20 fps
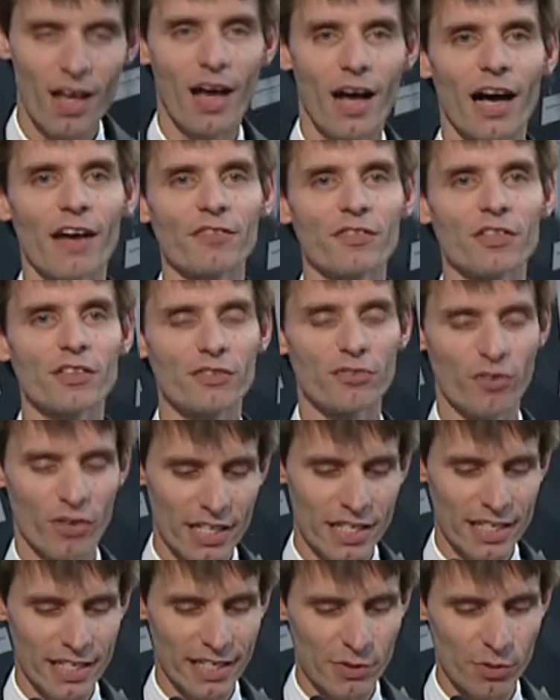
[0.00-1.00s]
after 3
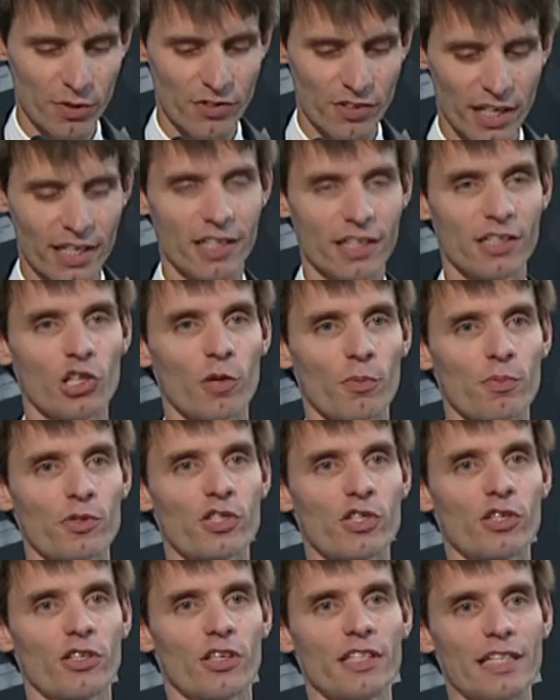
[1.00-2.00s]
years, we've taken the
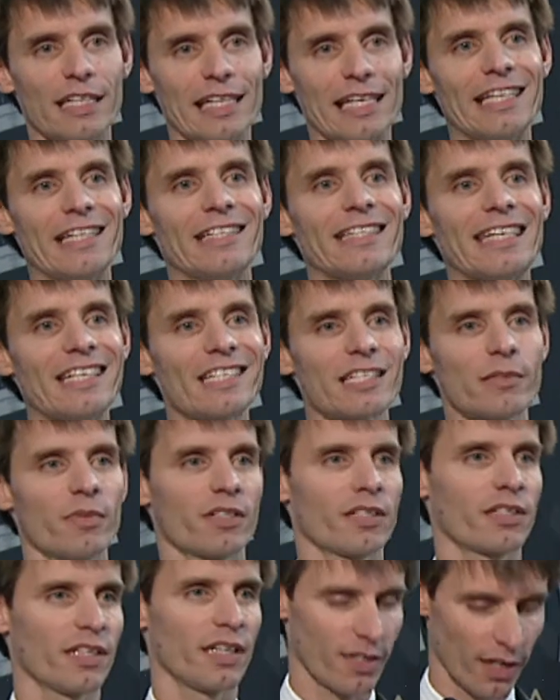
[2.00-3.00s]
opportunity in
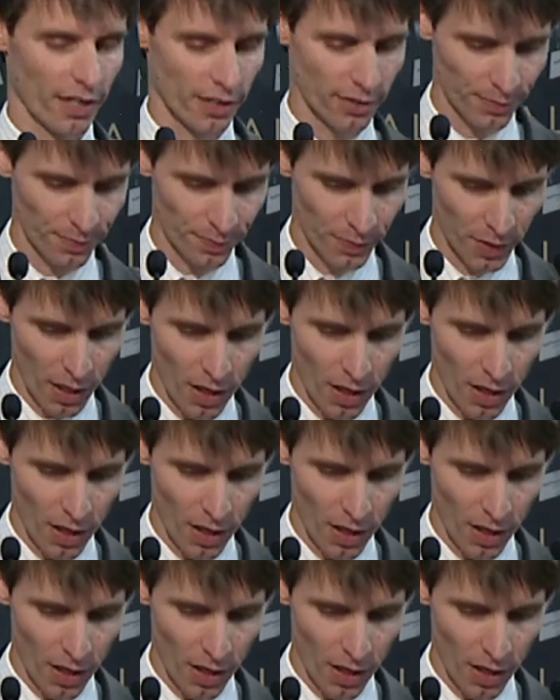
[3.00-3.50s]
intimate detail,